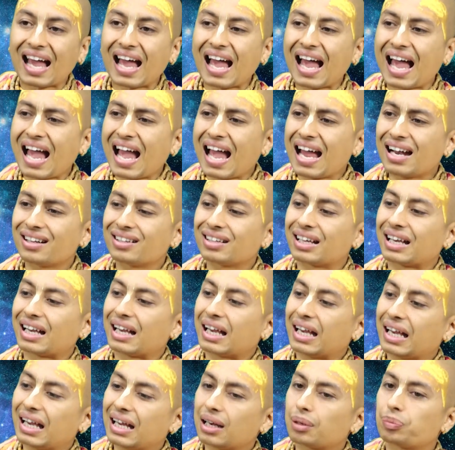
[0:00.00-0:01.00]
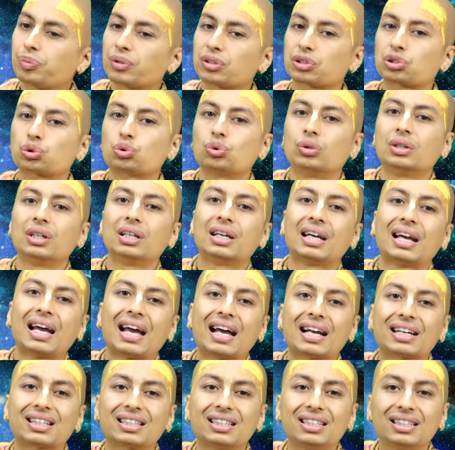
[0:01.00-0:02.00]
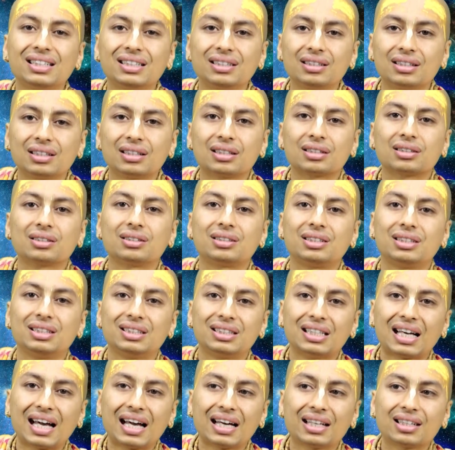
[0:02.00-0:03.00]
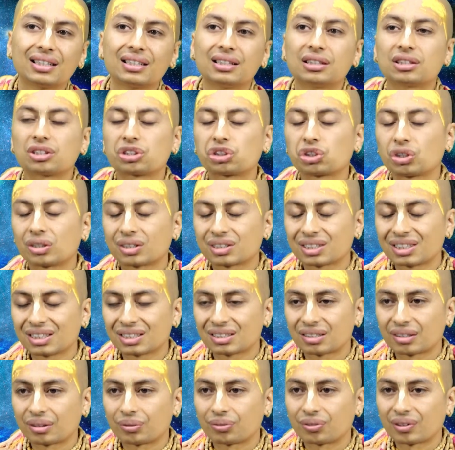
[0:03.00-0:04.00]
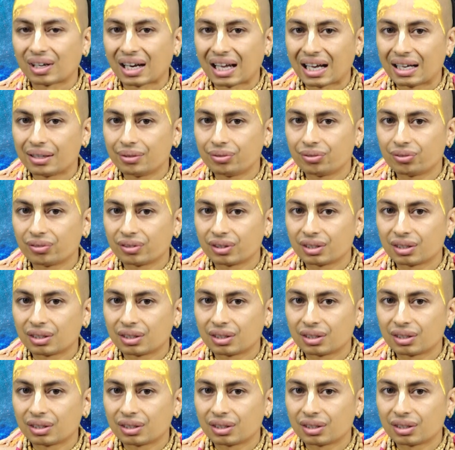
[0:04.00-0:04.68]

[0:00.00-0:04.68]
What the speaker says: and help us to attain the desired success of life,